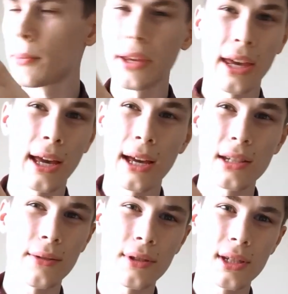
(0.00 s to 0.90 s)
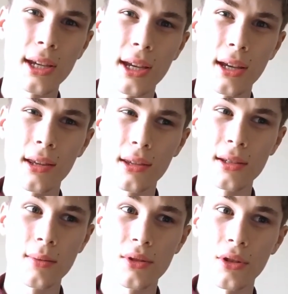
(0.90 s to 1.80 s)
But yeah, as I was saying, the
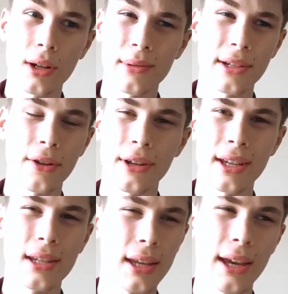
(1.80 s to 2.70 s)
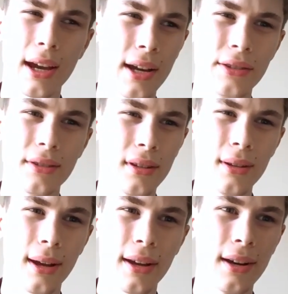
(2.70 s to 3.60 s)
subscribers I got yesterday, I
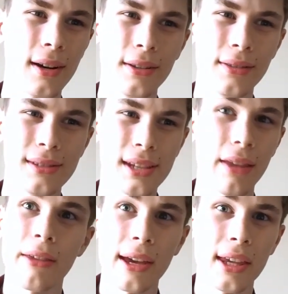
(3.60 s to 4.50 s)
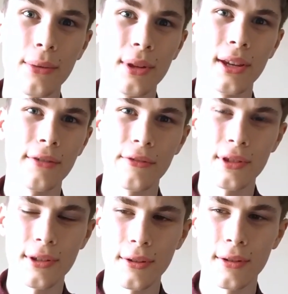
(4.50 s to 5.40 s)
can't say thank you enough
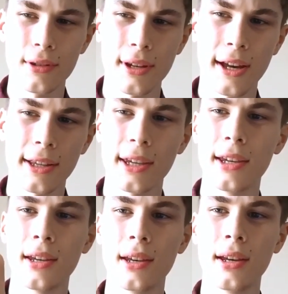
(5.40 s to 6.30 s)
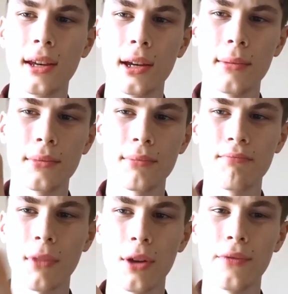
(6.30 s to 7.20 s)
to Han. And
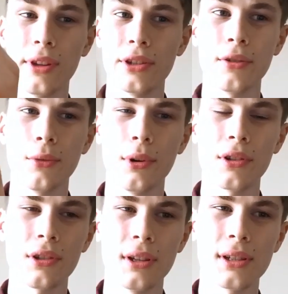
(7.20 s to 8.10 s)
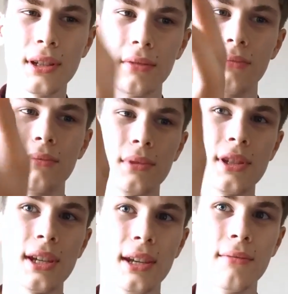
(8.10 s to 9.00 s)
hopefully she'll watch this and
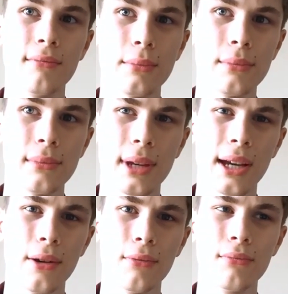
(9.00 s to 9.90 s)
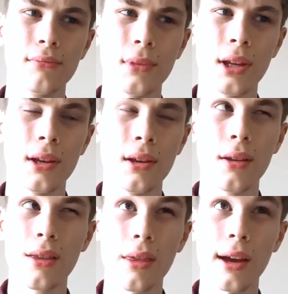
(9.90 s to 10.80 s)
see how
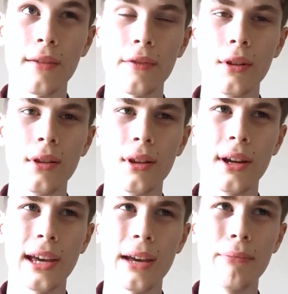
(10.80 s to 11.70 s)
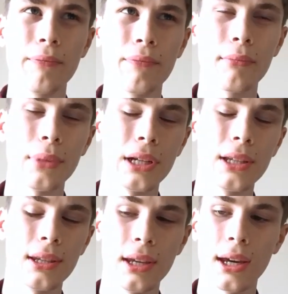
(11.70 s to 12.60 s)
thankful I am. But
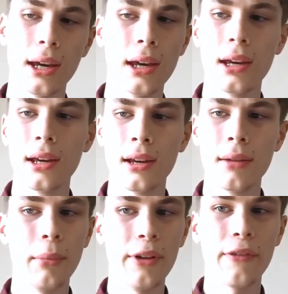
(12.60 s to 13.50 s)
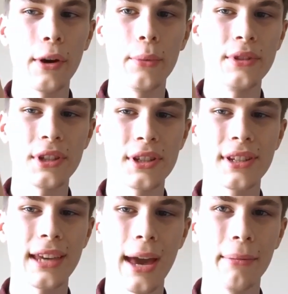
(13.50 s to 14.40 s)
yeah, my phone was just
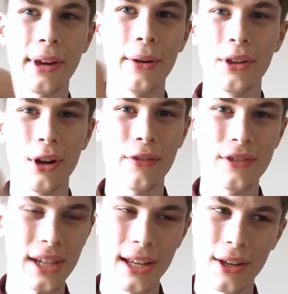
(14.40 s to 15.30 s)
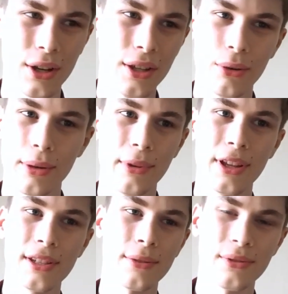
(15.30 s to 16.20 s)
kept going off saying I got a new email
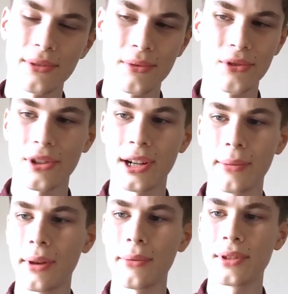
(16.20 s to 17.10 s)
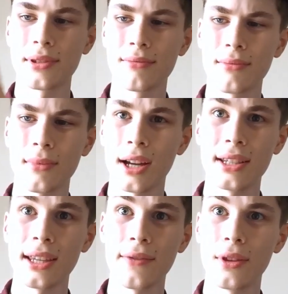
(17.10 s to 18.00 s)
that someone subscribed, and I
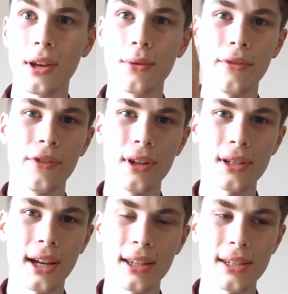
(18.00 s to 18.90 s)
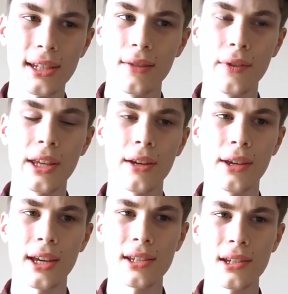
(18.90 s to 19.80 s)
didn't even know at first. I hadn't seen the video
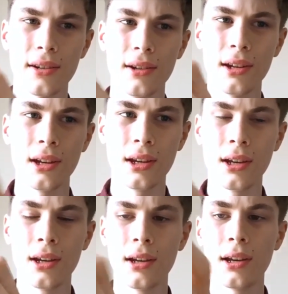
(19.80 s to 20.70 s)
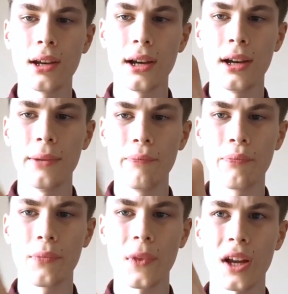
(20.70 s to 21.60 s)
yet, so
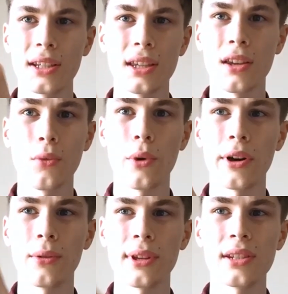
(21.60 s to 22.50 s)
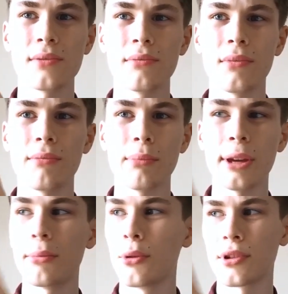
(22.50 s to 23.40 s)
I didn't know why all these
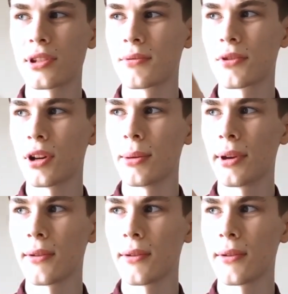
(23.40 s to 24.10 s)
people were subscribing.